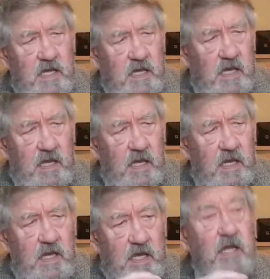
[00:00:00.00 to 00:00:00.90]
He
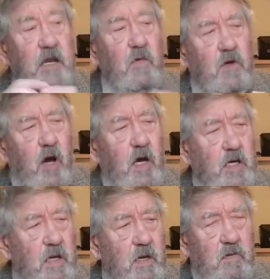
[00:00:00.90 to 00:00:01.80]
knew
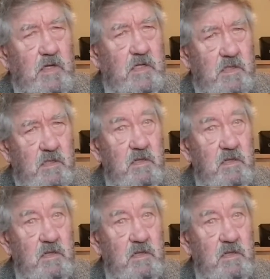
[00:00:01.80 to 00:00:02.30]
God was